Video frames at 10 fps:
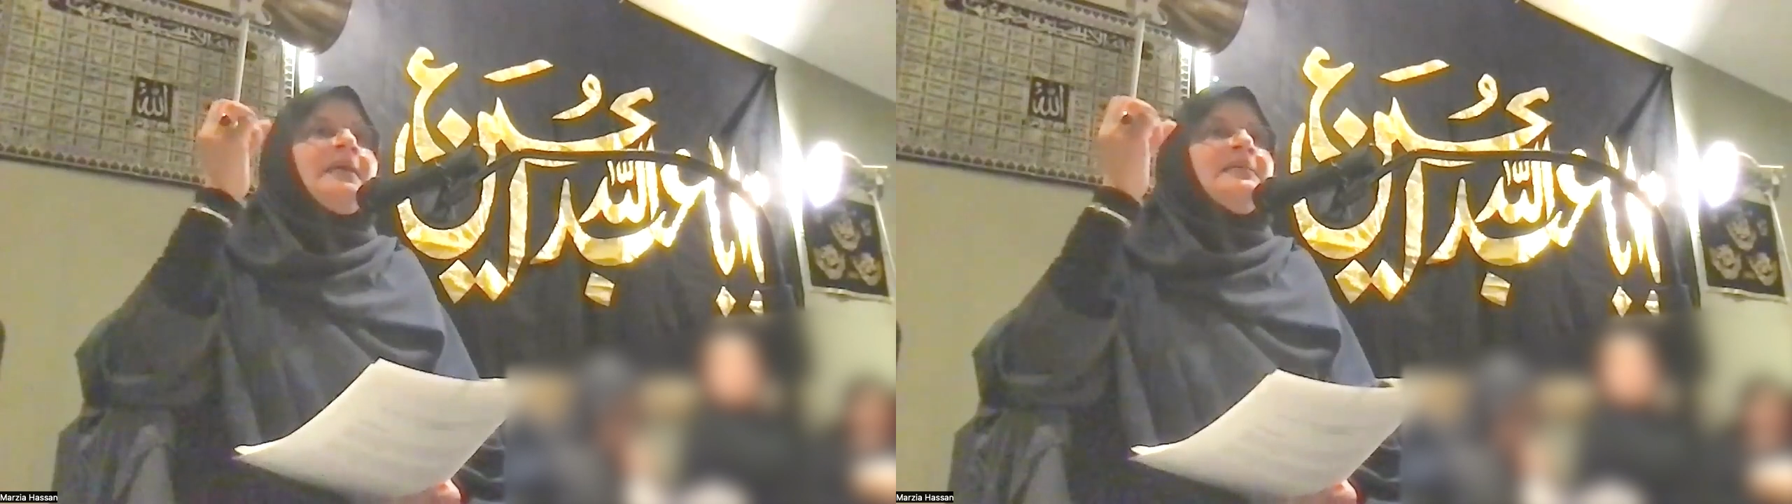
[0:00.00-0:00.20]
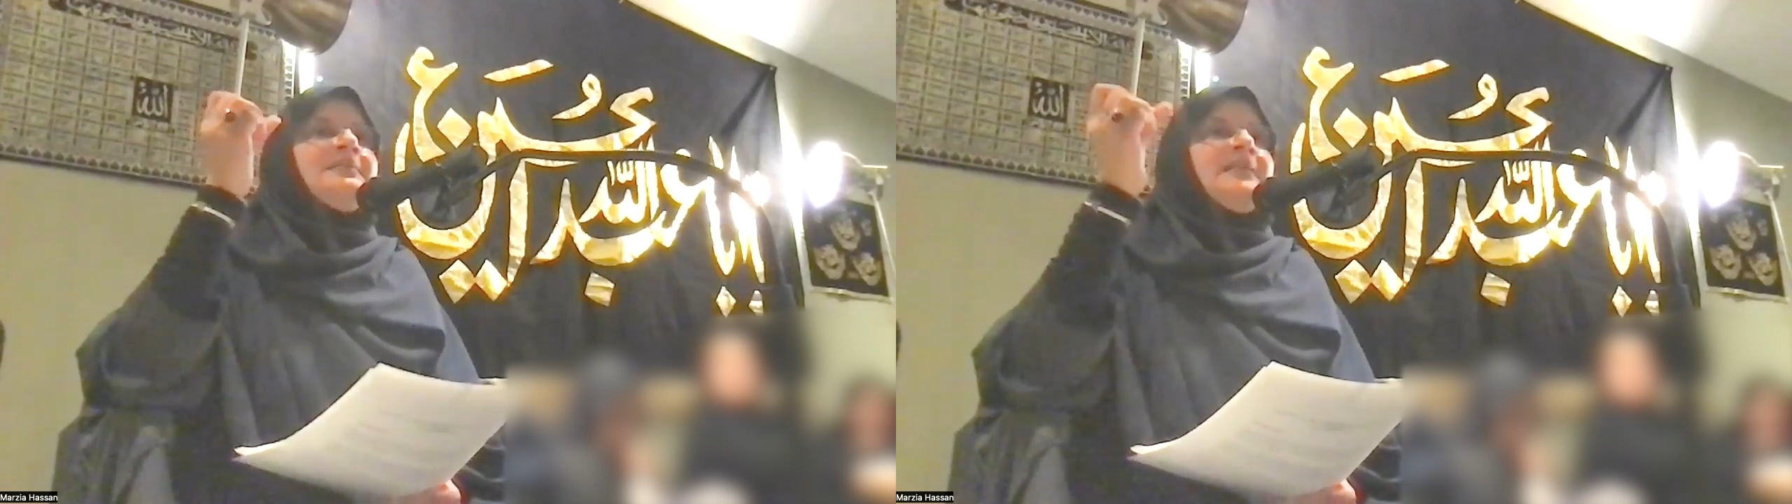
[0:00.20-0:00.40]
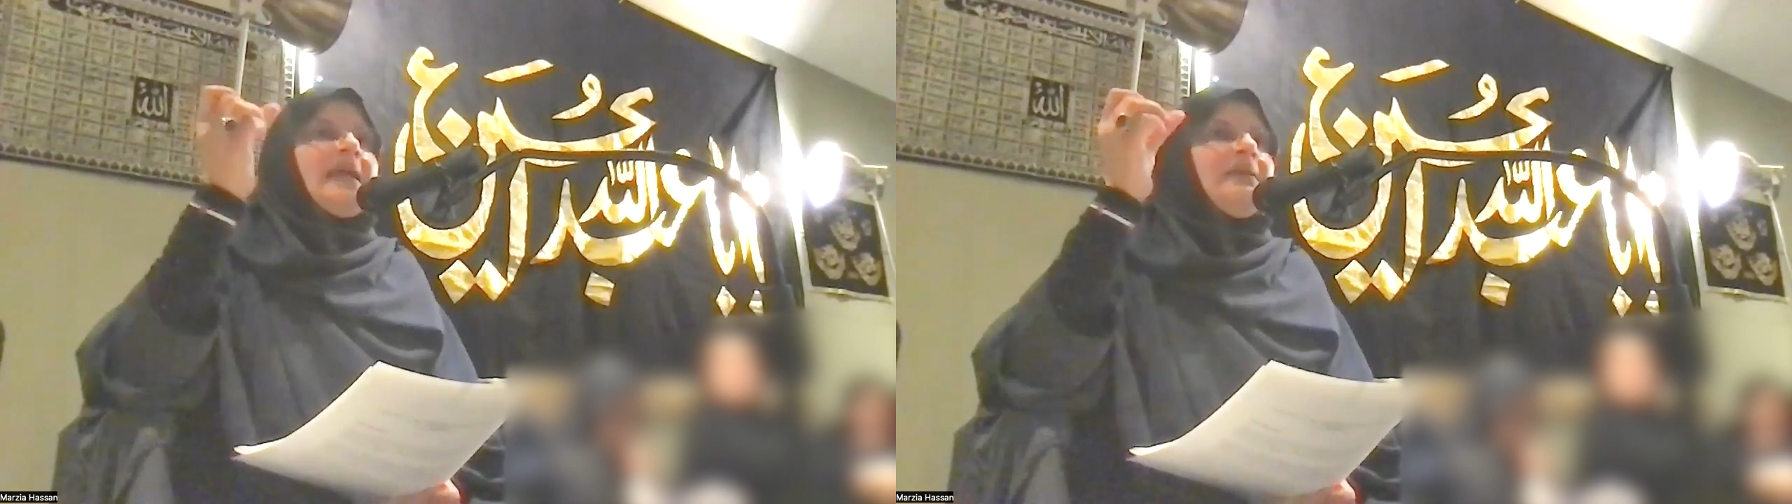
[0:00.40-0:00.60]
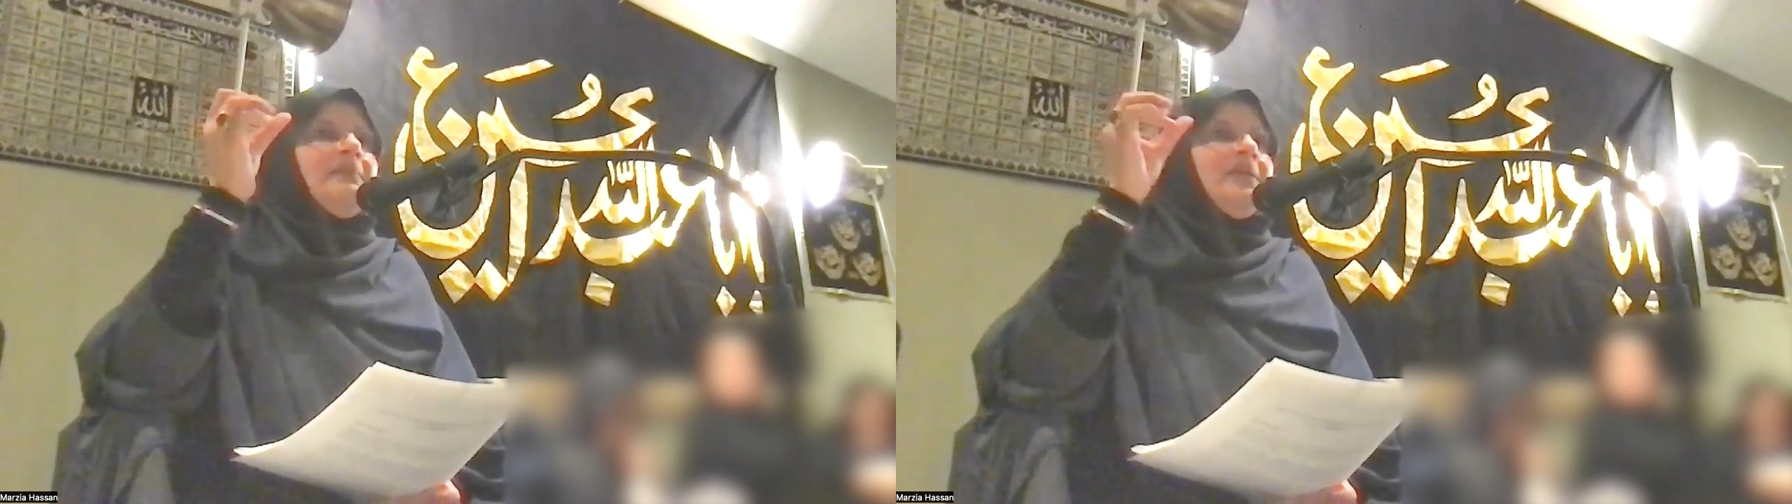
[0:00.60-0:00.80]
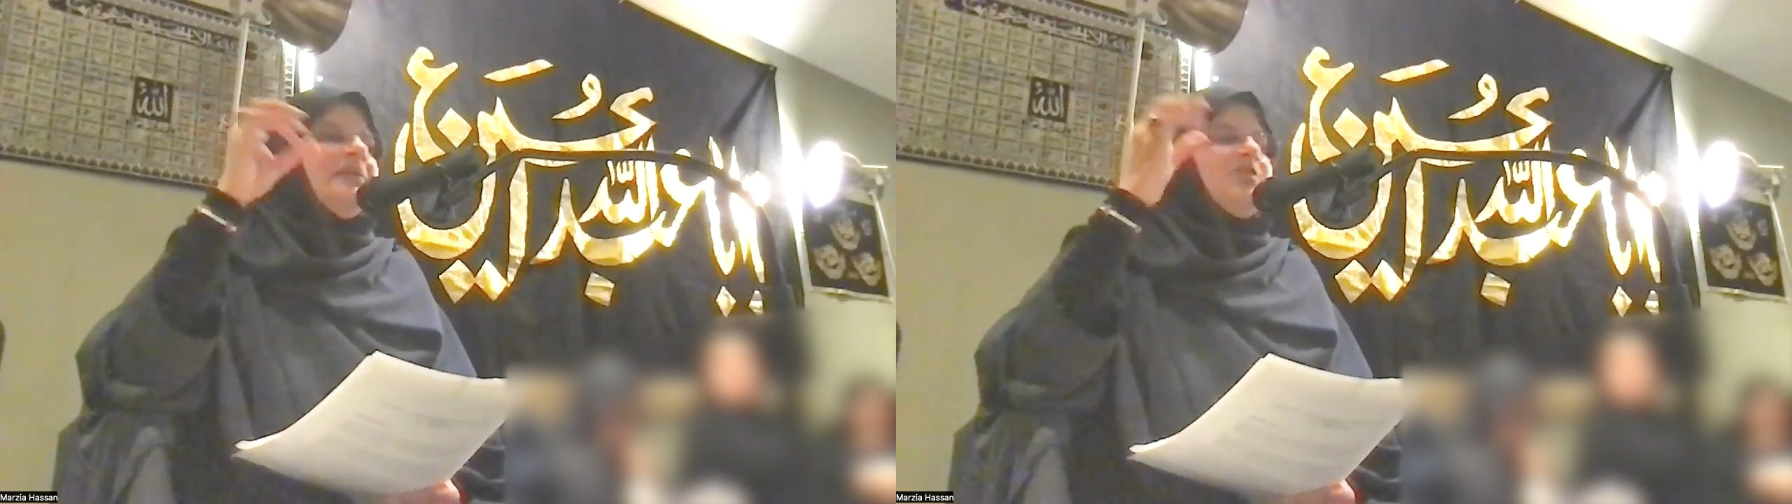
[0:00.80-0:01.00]
The second
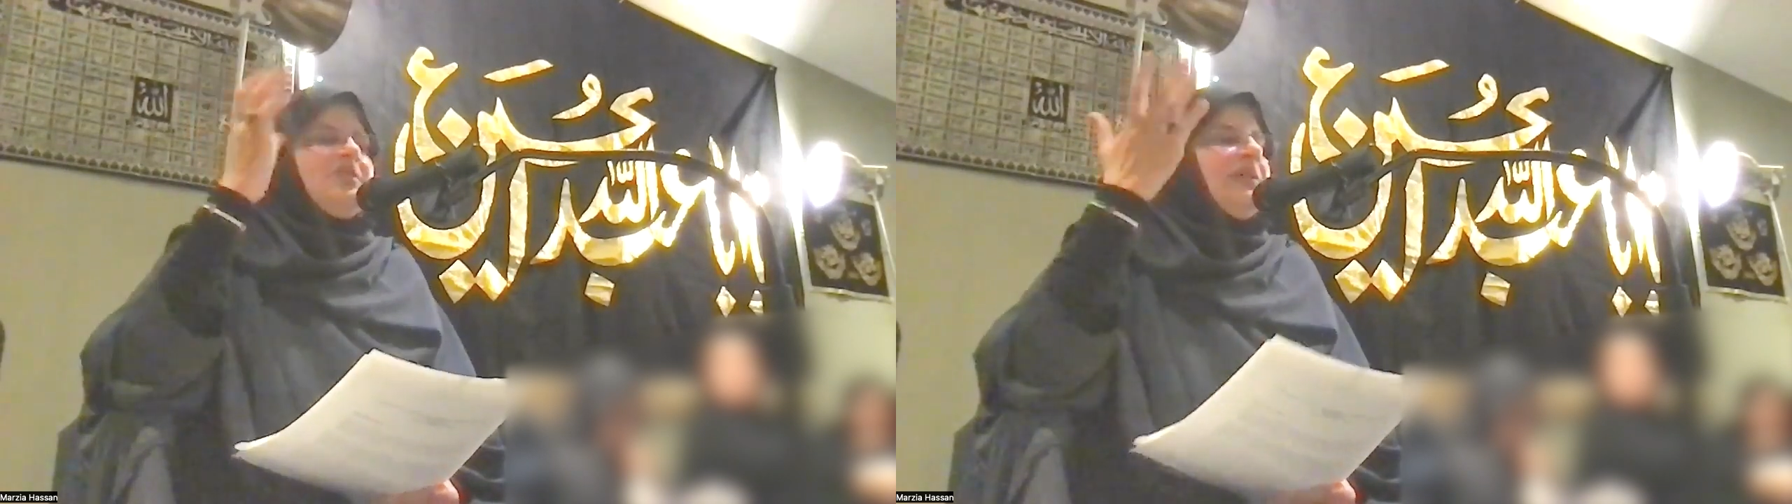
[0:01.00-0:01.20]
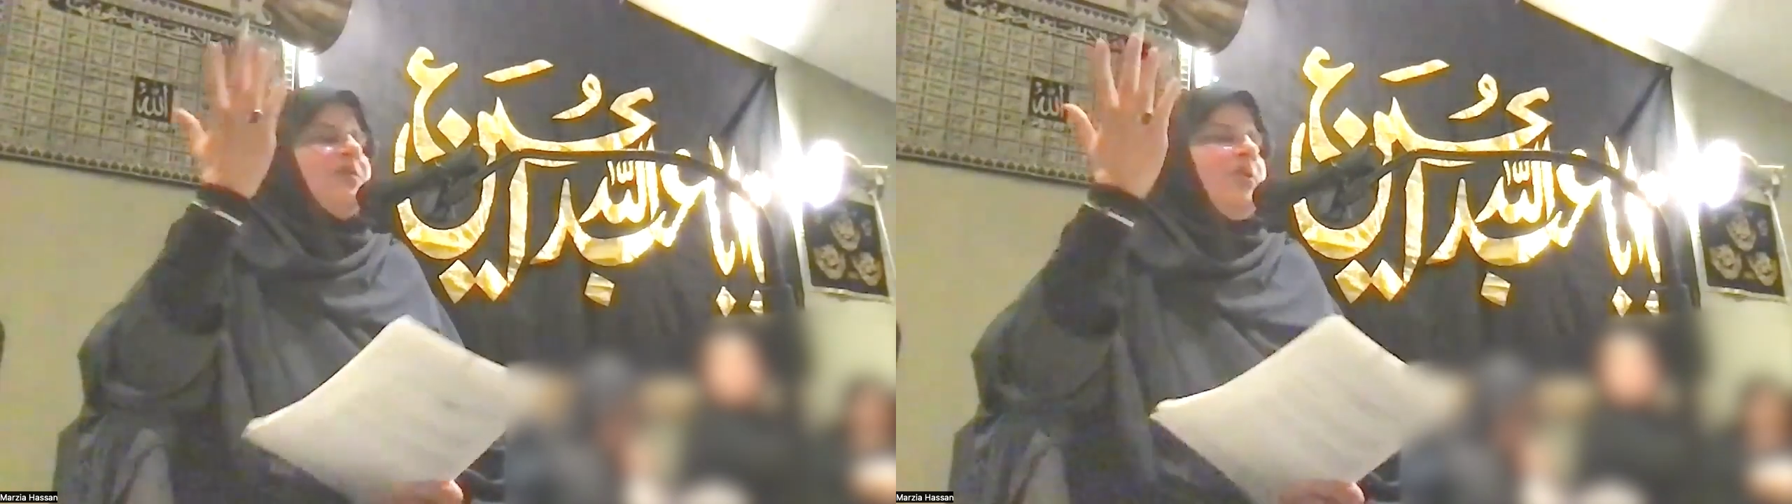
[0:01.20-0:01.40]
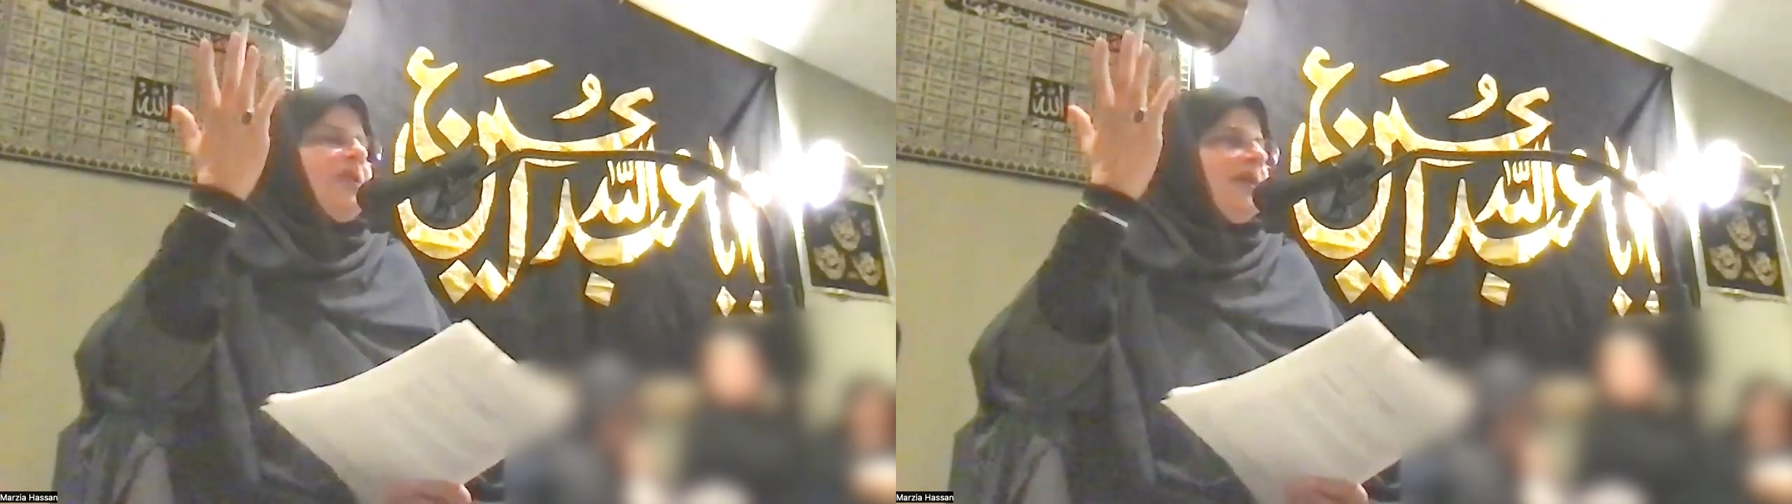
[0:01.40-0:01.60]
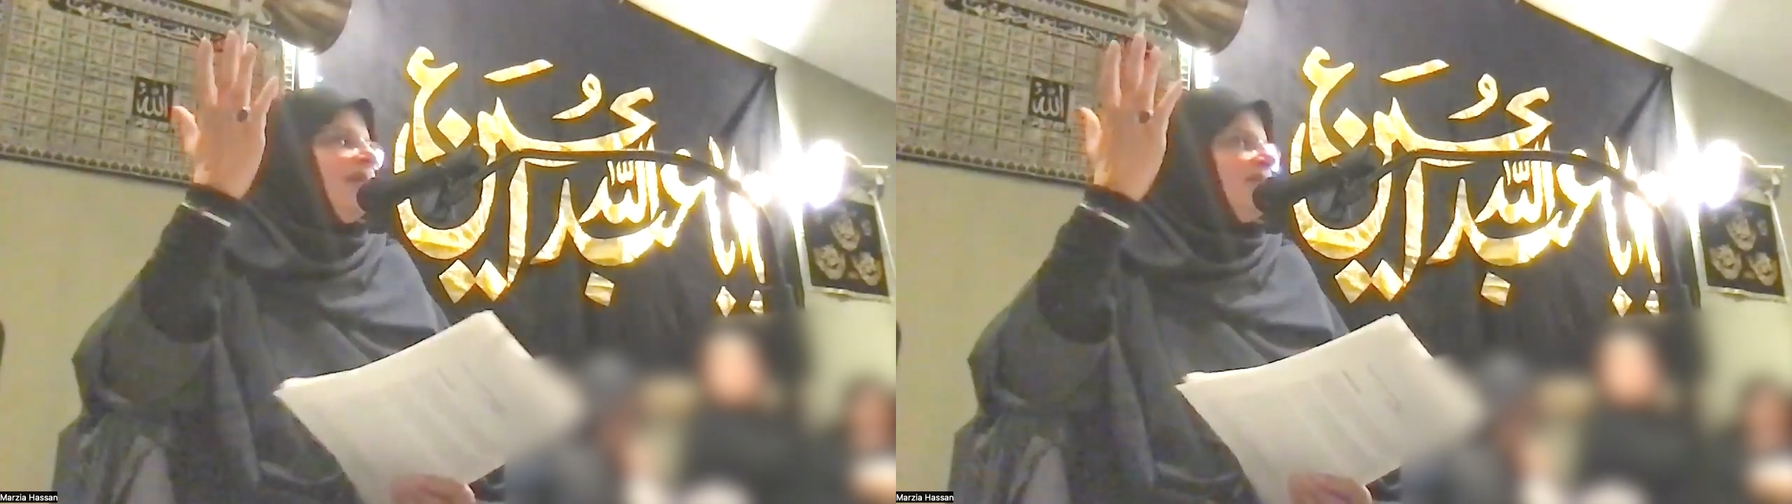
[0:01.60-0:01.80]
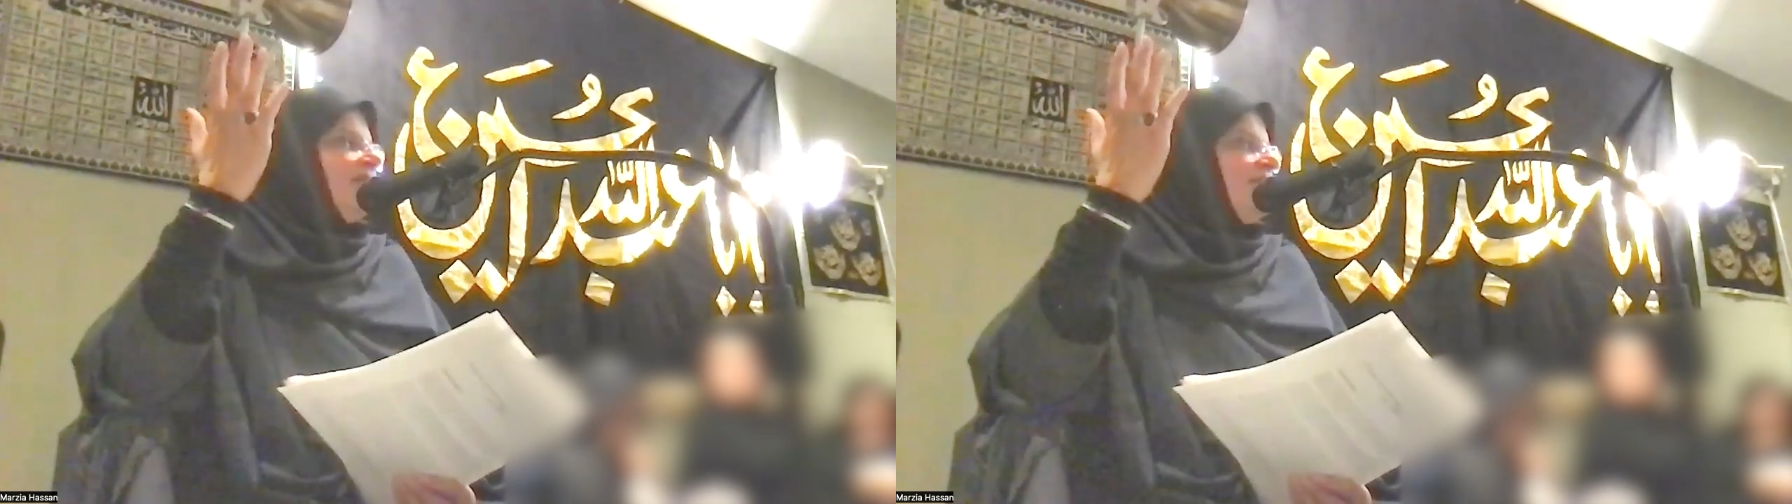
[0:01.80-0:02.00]
bit is just ignoring it,